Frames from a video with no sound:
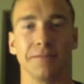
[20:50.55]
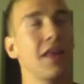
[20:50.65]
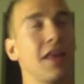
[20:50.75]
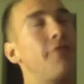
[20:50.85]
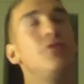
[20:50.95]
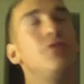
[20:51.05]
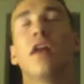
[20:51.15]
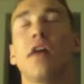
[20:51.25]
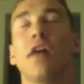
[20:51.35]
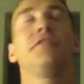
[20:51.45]
If you
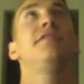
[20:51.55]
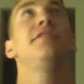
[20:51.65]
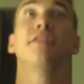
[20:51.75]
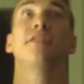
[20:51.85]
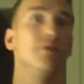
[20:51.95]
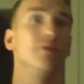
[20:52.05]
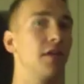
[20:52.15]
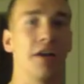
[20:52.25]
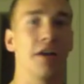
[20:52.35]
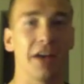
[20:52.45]
love TV and you
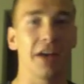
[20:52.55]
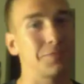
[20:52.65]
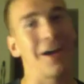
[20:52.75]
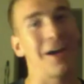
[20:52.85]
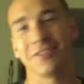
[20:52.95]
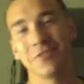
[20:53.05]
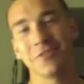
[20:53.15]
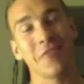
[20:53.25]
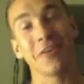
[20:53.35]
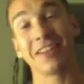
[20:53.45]
love Xbox and you love
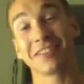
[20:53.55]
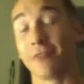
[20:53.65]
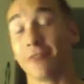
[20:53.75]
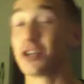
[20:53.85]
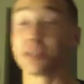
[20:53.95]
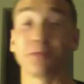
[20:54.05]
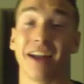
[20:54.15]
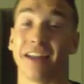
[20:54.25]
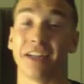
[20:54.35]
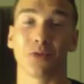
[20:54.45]
all that stuff, trust me, I
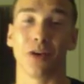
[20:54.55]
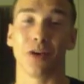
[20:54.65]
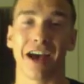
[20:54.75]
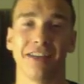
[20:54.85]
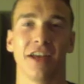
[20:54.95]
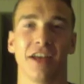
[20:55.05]
did as well, guys,